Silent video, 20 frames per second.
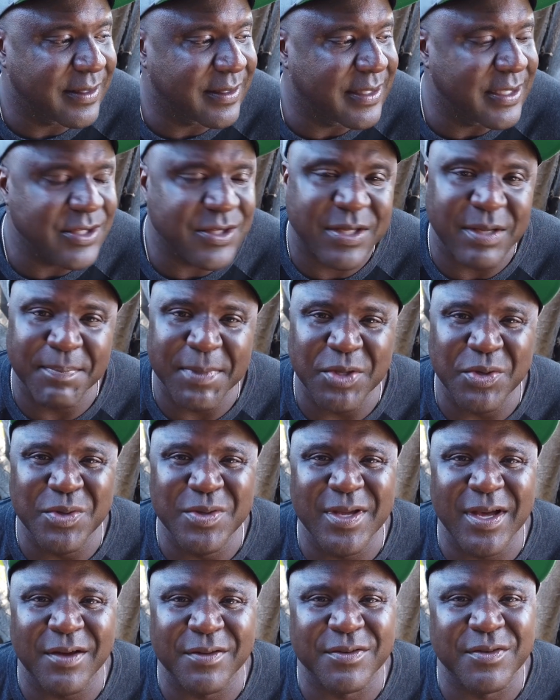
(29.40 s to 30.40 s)
get some of you
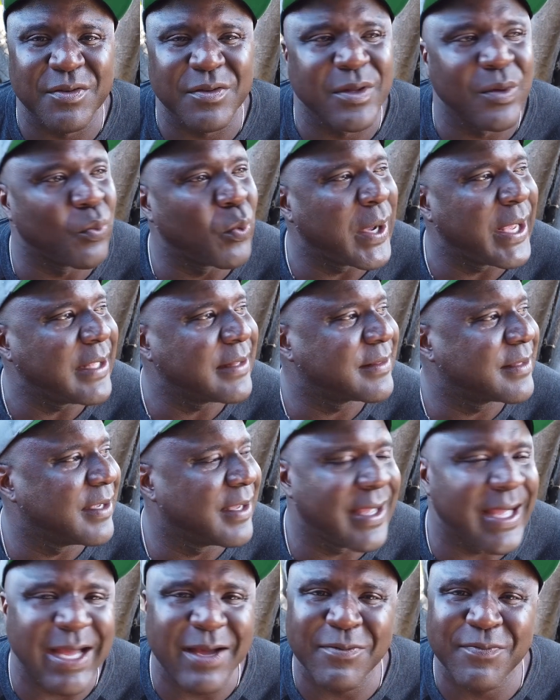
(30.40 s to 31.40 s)
youngsters to wake
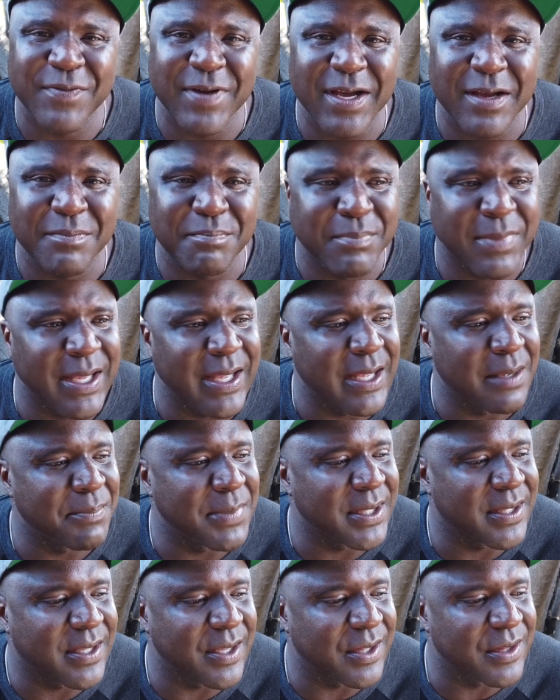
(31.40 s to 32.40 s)
the F up, man,
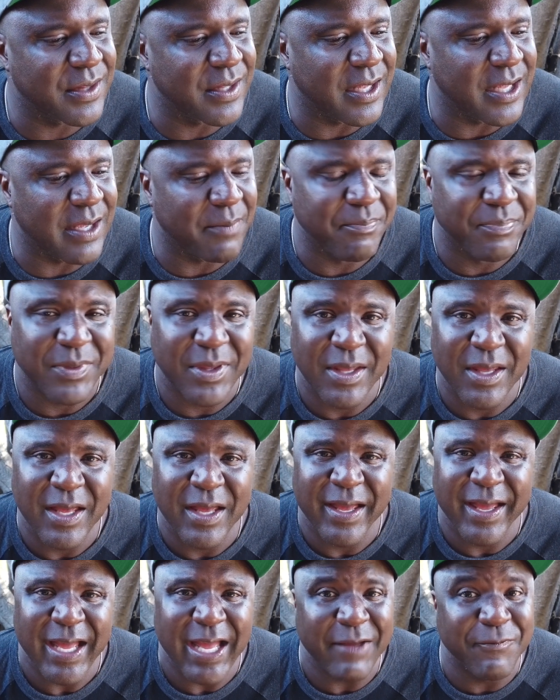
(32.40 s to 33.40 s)
because um,
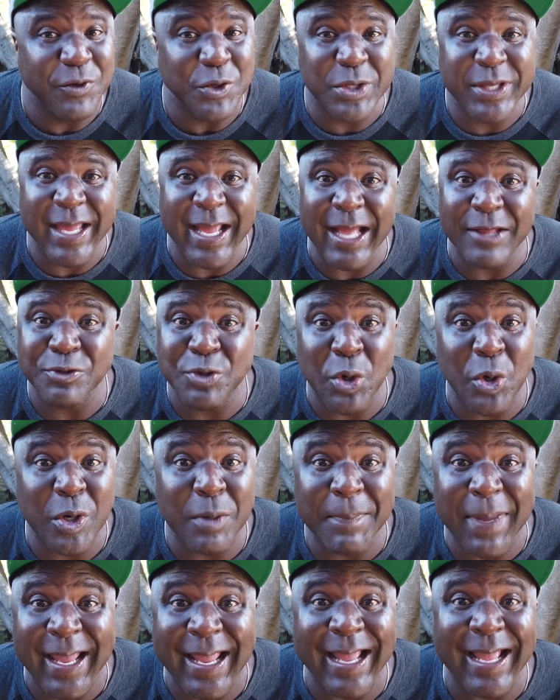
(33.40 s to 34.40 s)
if you can't throw
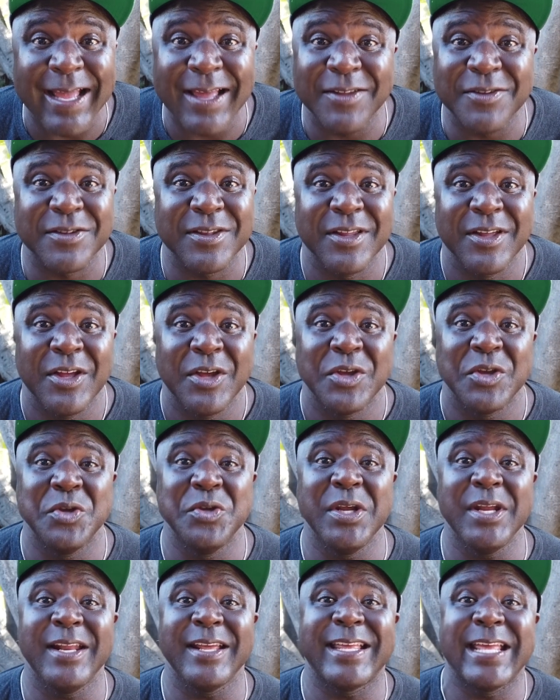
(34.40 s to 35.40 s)
them hands,
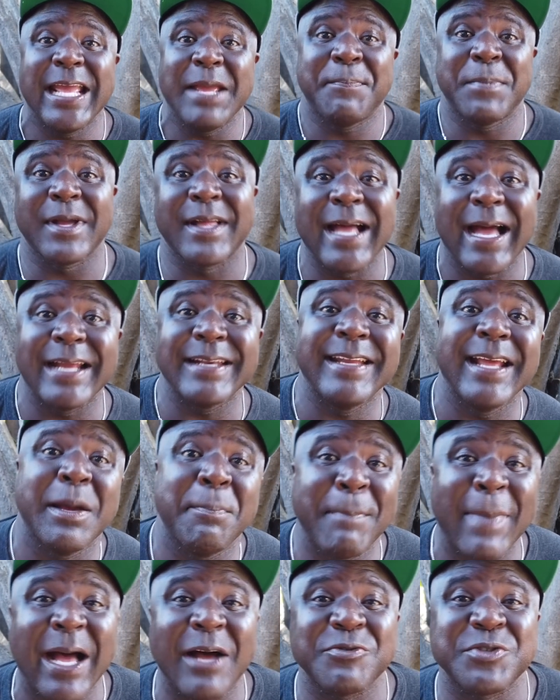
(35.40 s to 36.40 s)
you need to keep your
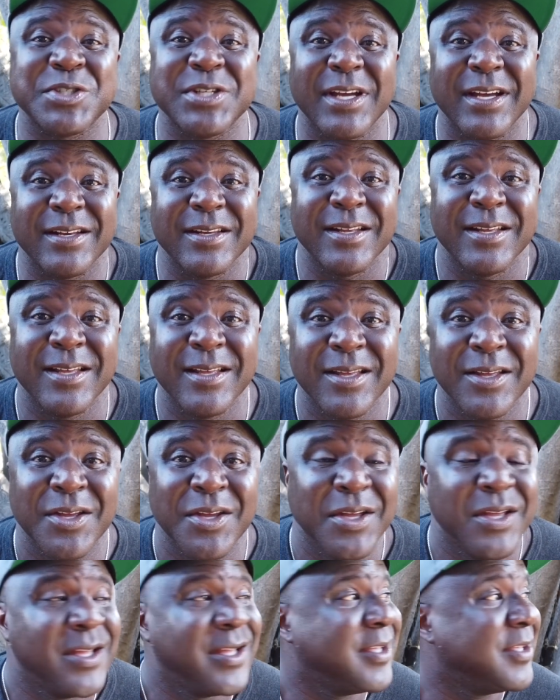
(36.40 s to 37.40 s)
goddamn mouth shut.
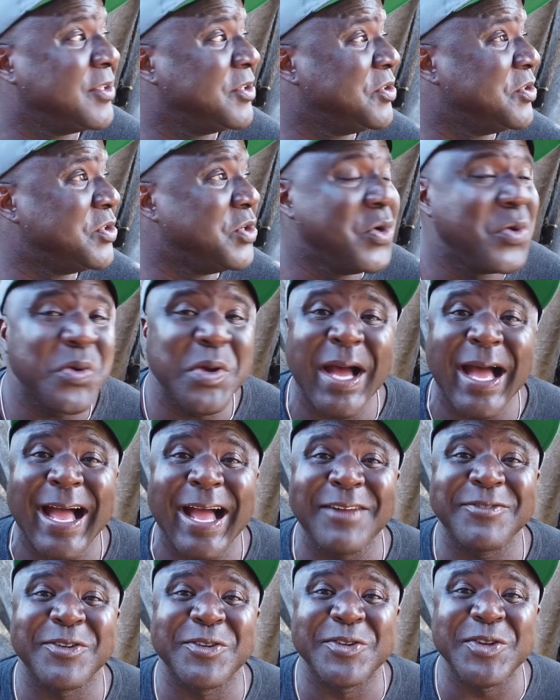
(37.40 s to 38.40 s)
You
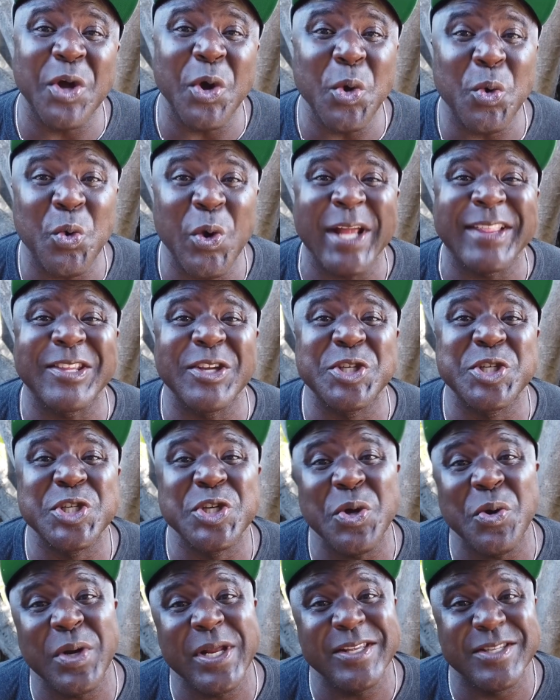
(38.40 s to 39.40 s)
guys are so quick to
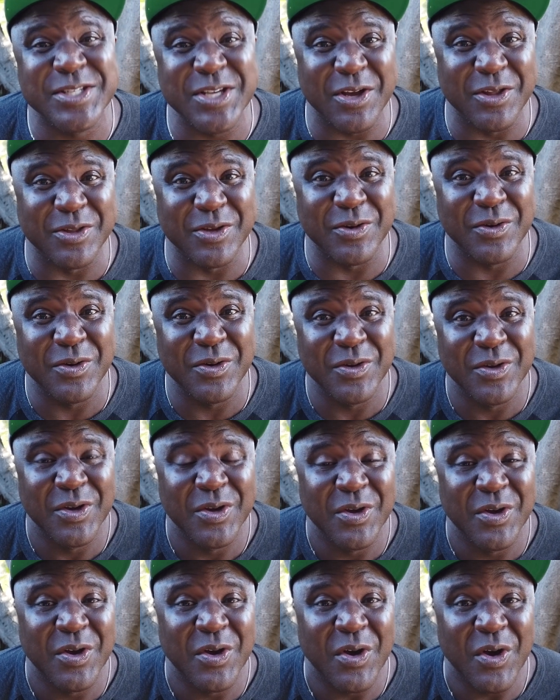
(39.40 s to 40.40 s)
shoot each other
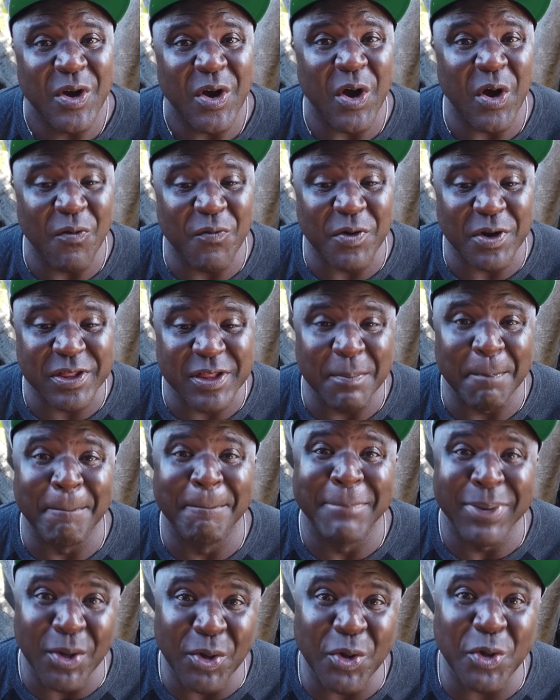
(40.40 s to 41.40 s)
over some
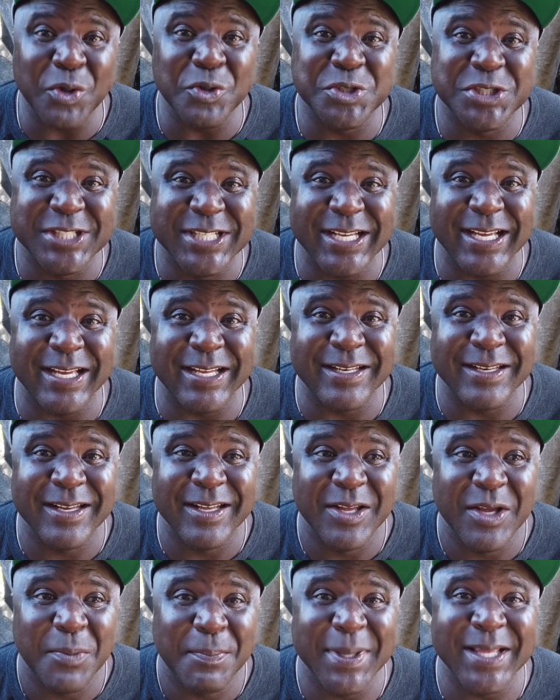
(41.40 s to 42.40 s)
bullshit
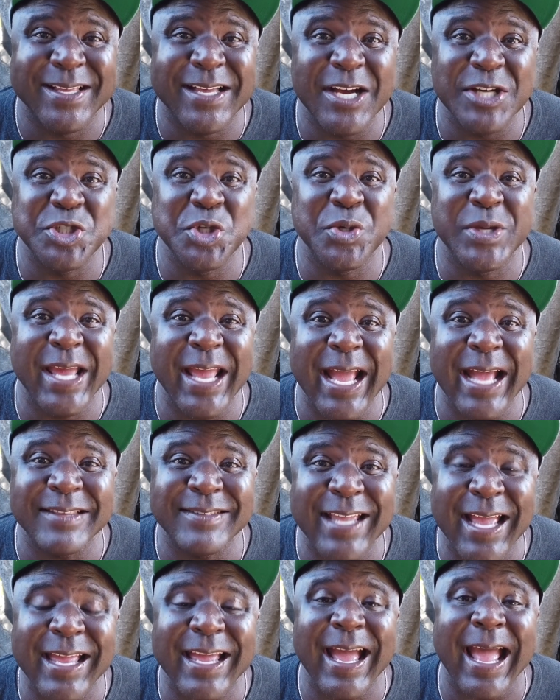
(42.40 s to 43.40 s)
because you
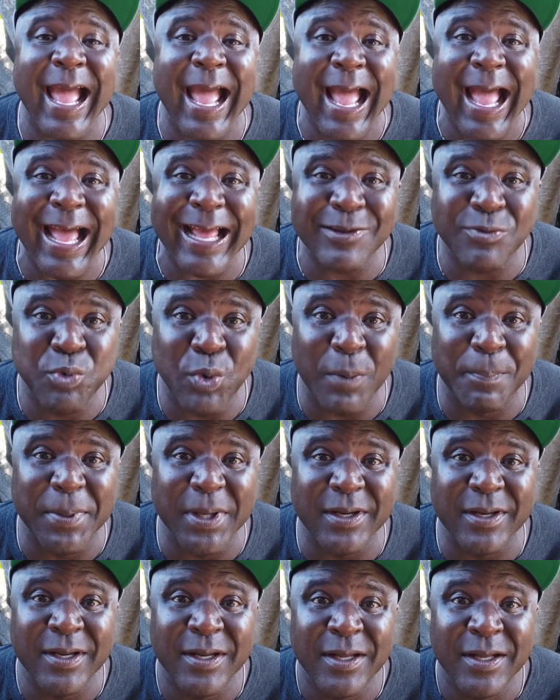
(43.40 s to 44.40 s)
can't take an ass
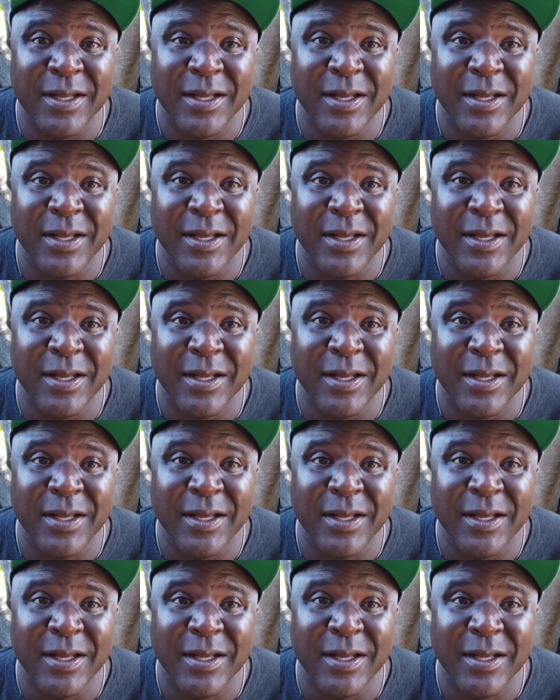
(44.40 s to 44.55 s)
whooping